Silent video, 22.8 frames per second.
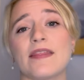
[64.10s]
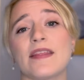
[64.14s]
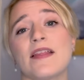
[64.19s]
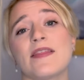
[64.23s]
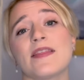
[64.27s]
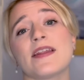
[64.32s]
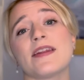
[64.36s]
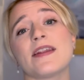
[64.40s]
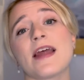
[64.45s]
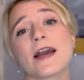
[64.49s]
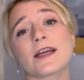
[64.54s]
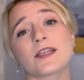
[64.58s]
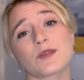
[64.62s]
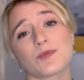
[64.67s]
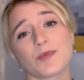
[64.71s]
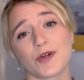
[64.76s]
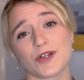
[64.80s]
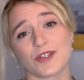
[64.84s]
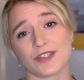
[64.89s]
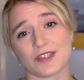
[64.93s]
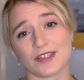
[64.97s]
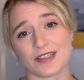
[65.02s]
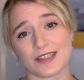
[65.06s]
then the next
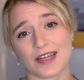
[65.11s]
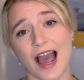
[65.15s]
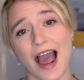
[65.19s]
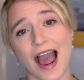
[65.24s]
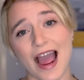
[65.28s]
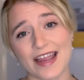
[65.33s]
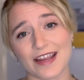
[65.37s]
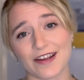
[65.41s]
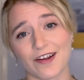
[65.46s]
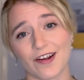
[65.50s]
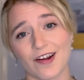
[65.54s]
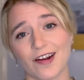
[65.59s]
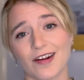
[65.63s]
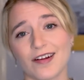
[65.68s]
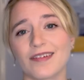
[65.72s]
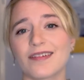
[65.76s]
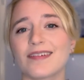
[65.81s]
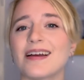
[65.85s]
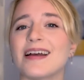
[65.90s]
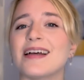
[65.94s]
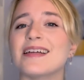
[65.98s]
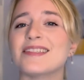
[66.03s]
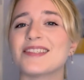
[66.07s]
person tiger,
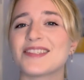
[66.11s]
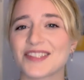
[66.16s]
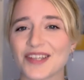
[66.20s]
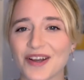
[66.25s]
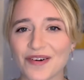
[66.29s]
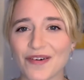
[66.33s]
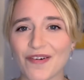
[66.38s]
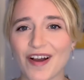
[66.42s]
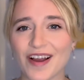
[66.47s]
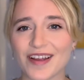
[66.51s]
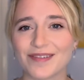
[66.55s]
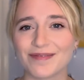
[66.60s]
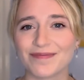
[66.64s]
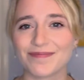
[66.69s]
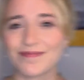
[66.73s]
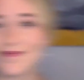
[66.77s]
and so on.